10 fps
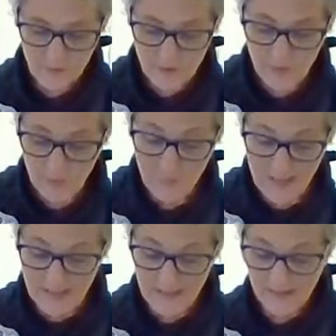So
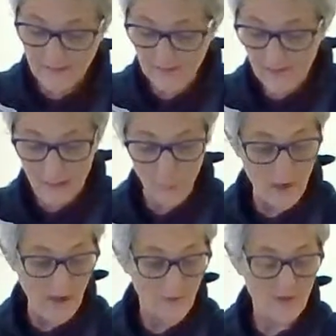basically,
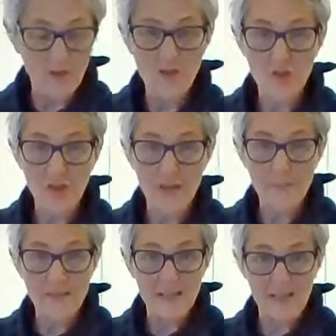whatever
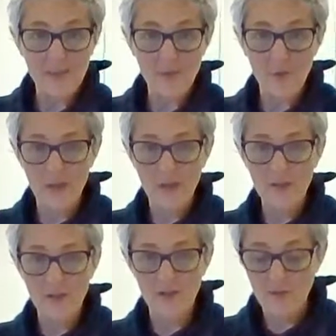shape, size you want to
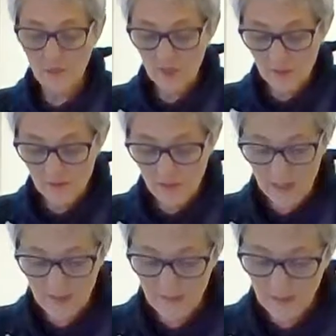do, you
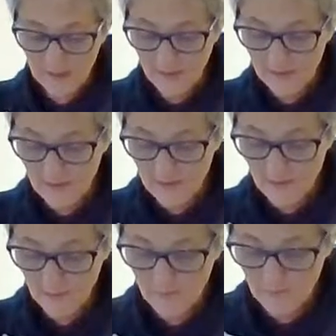kind of cut that
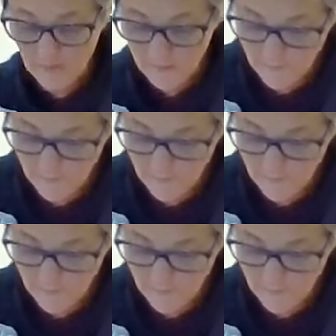into